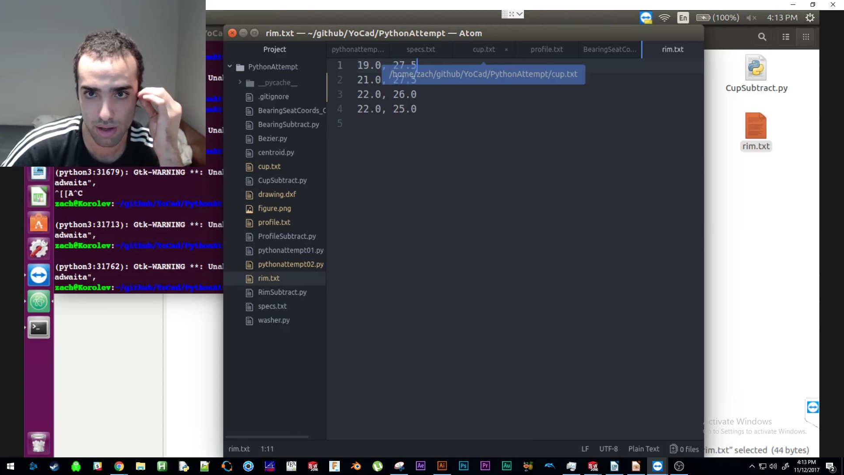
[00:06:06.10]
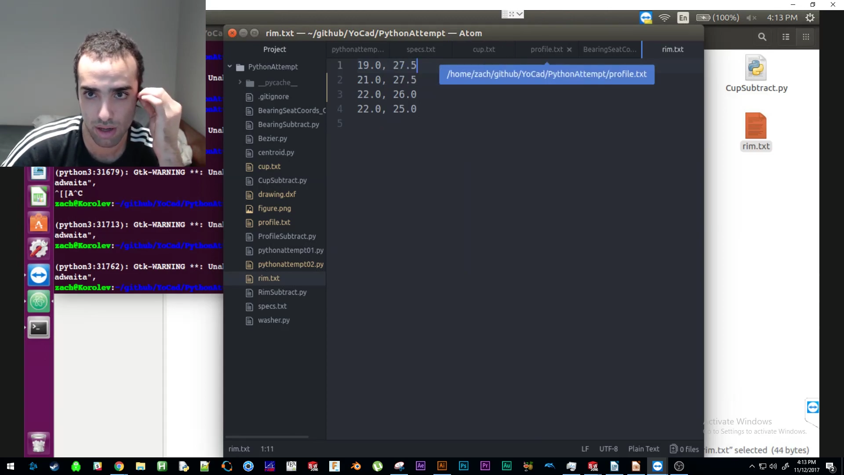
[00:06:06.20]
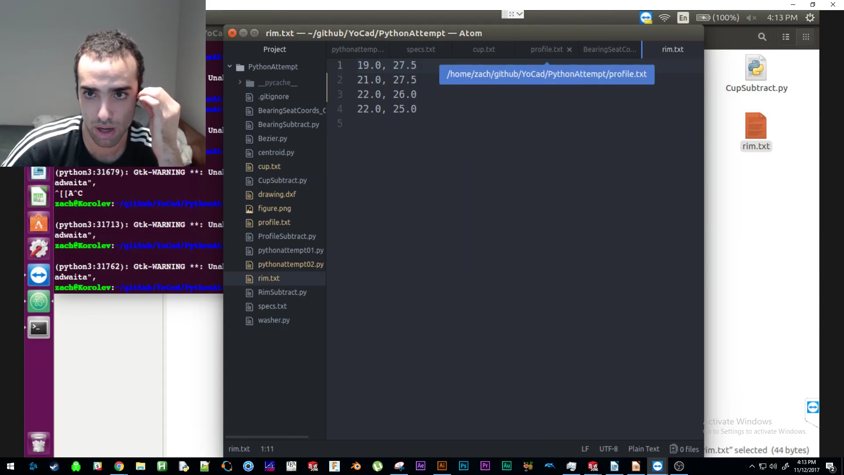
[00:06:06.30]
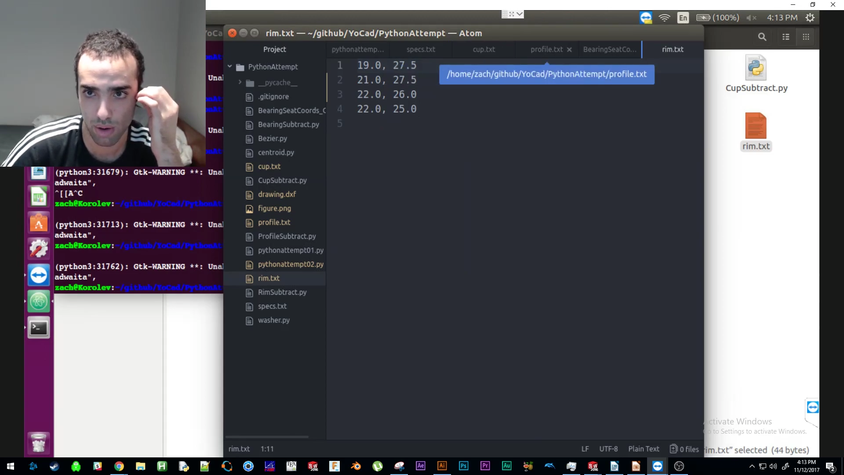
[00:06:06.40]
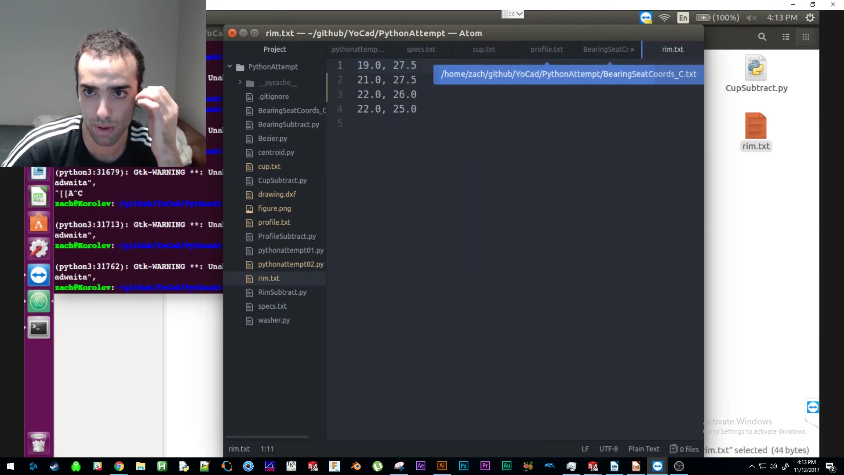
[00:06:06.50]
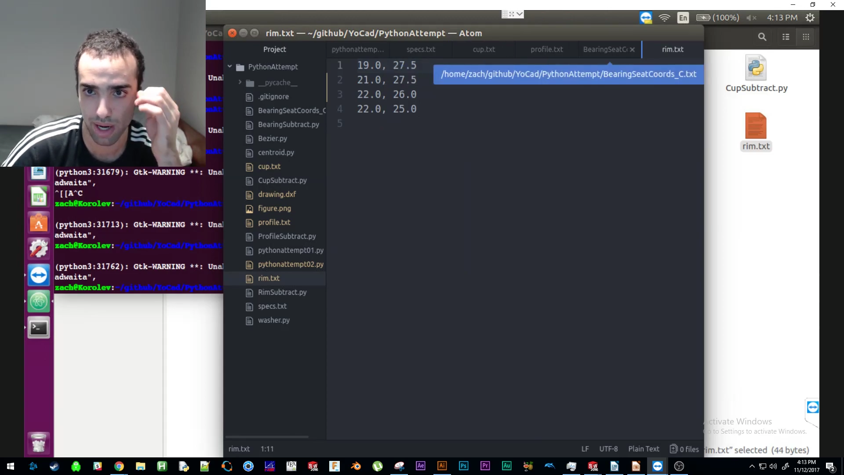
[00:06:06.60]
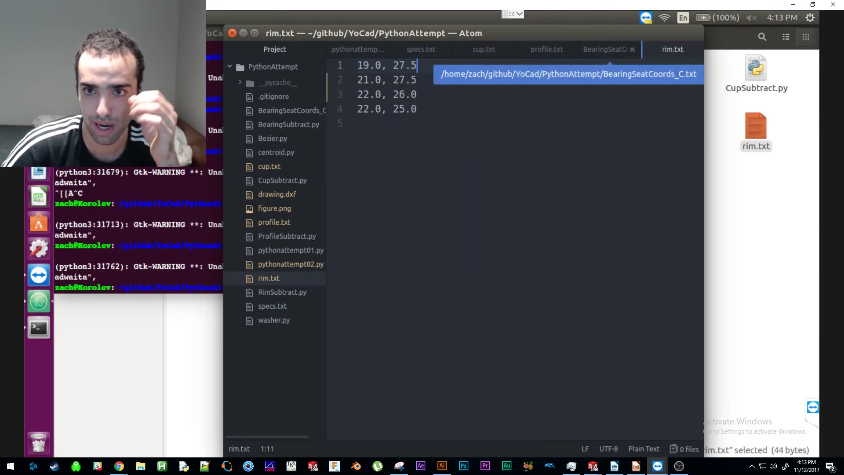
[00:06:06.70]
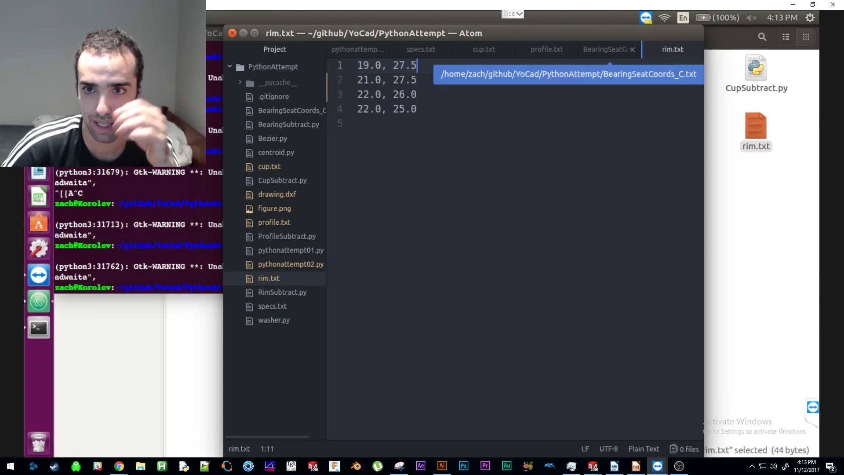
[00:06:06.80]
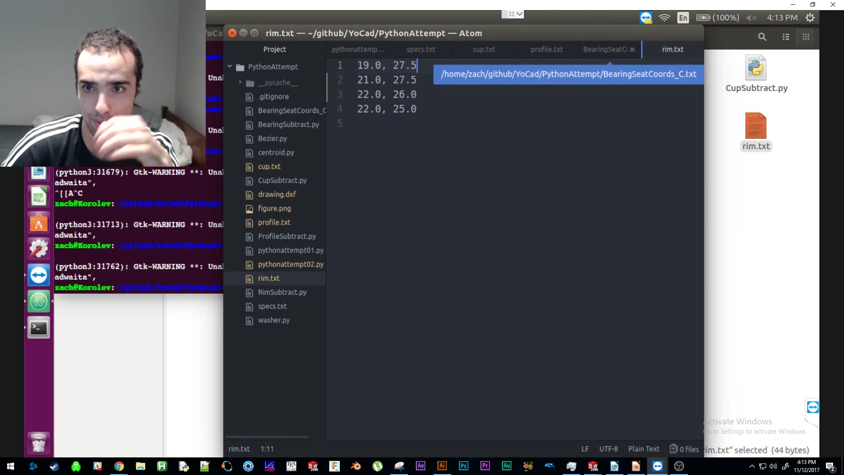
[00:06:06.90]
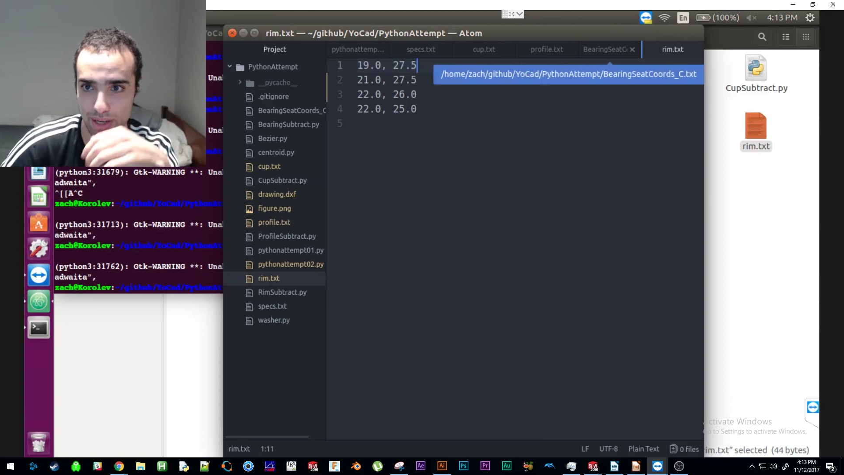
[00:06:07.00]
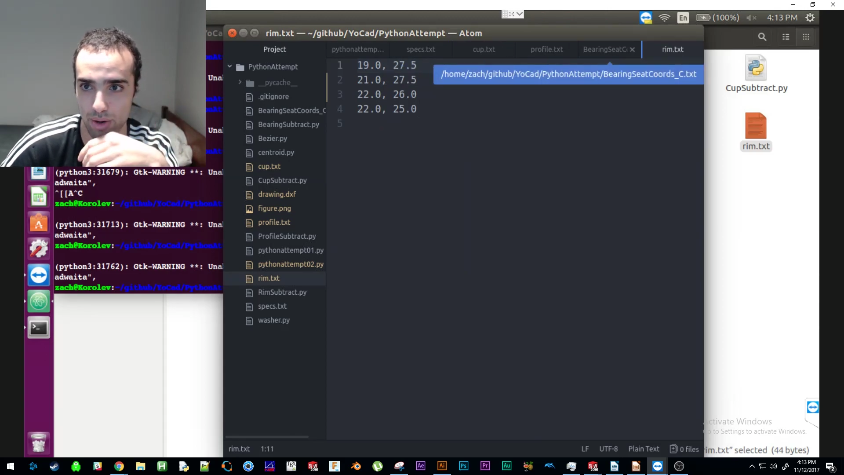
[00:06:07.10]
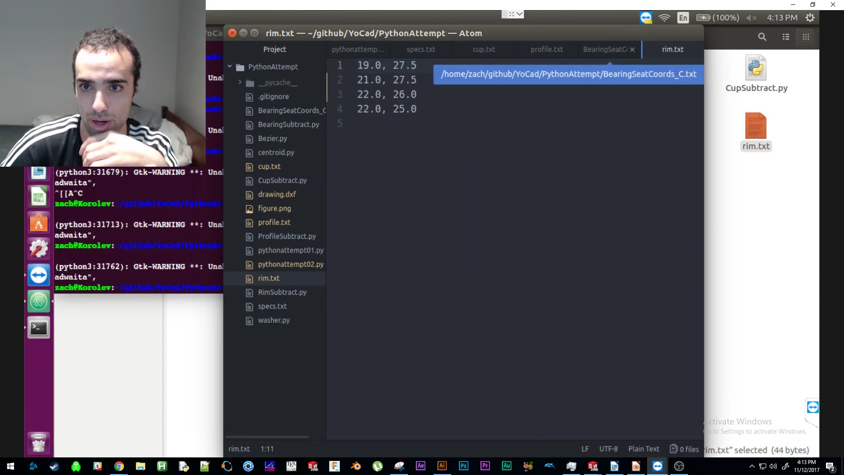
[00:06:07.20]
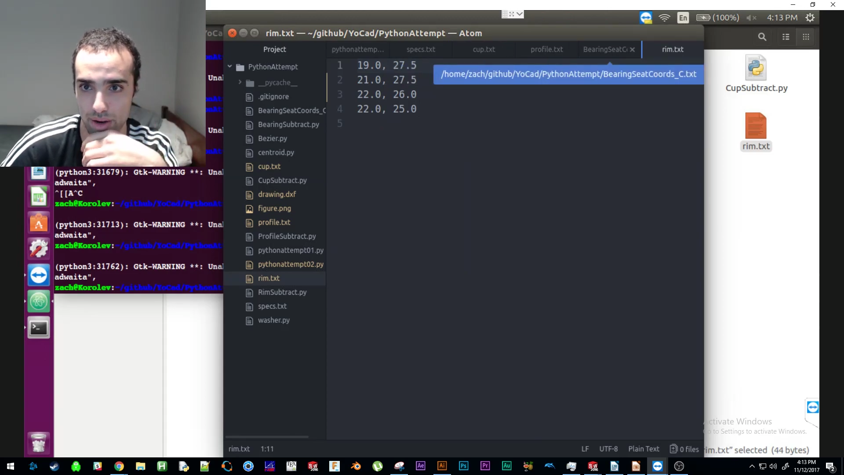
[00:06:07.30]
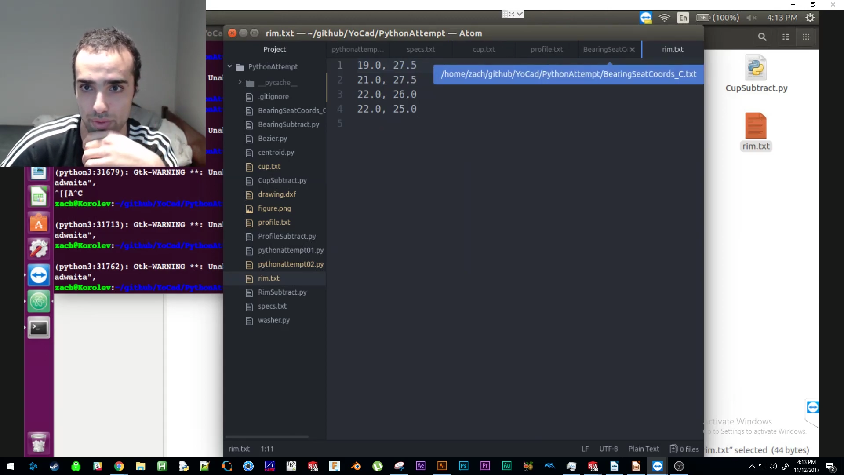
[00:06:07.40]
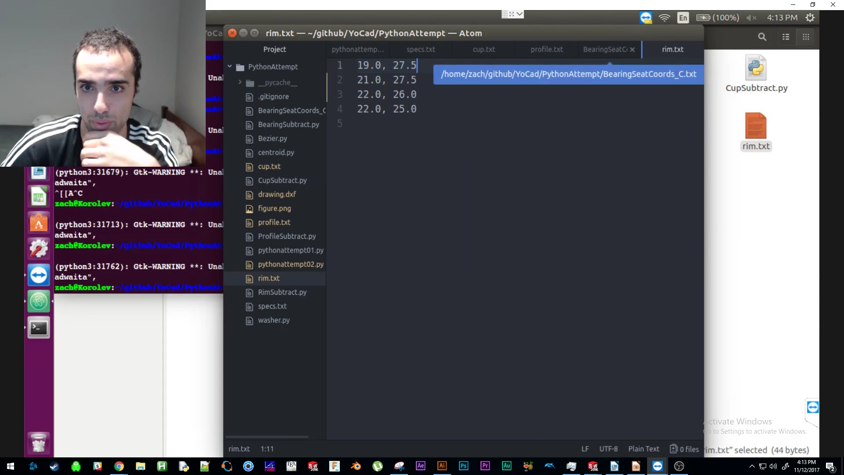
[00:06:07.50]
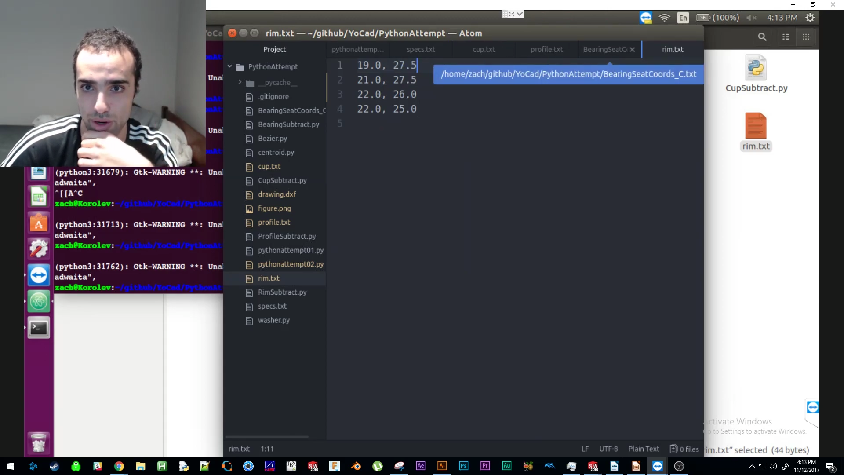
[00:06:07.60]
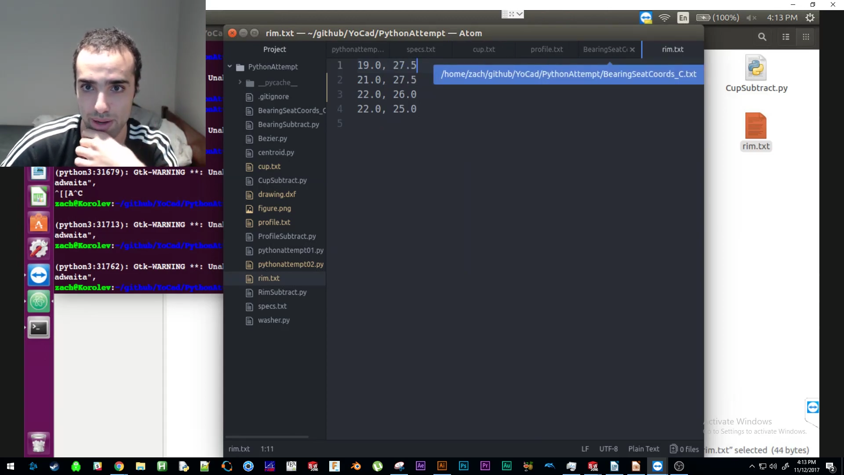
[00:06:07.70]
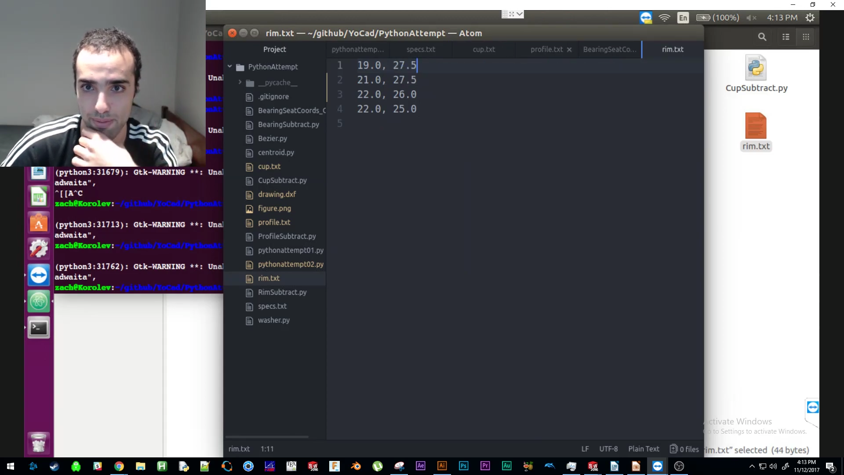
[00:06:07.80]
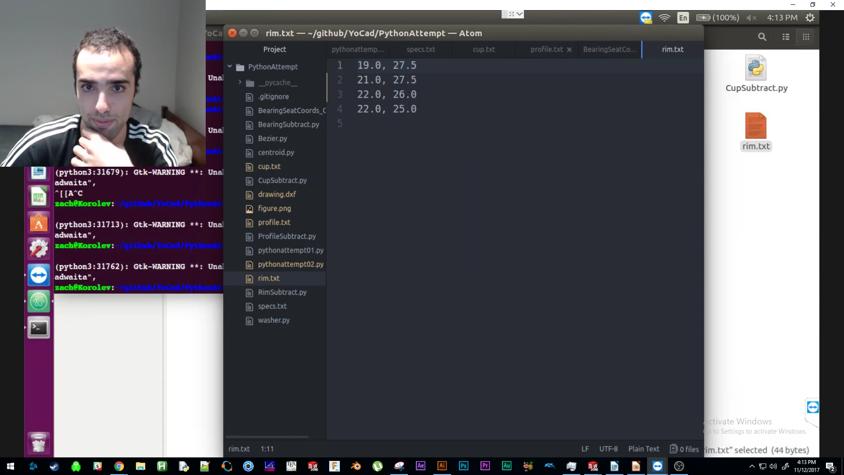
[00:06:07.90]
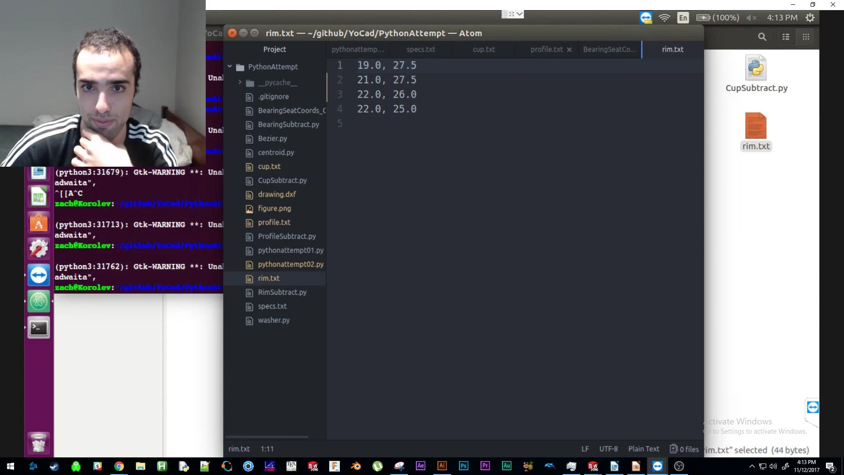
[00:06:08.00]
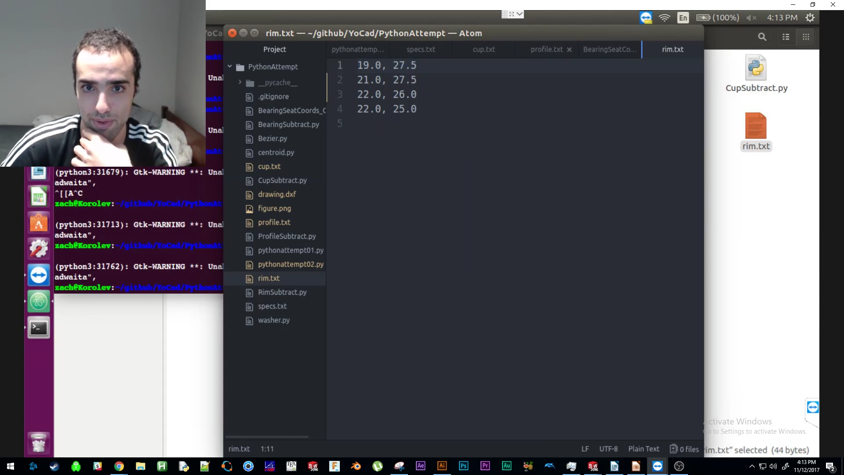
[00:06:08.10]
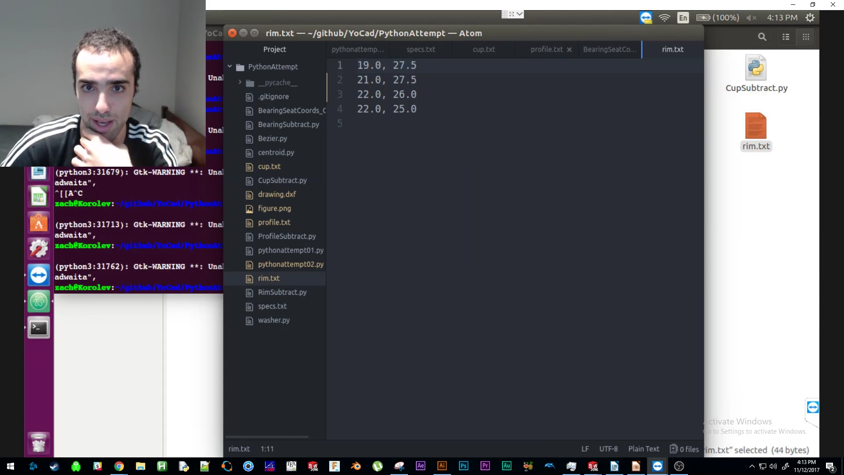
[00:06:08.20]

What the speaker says: Oh, right, I should be going off rim